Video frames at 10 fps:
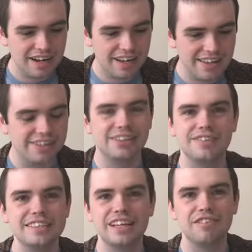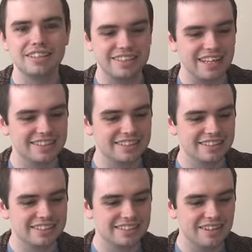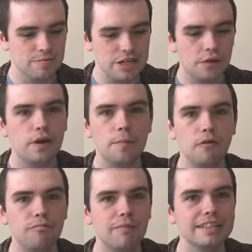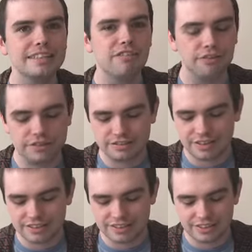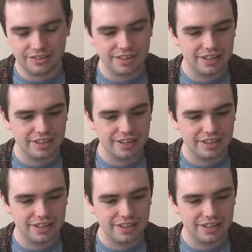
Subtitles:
The only reason I've asked that is because me and Owen are both massive Office fans, so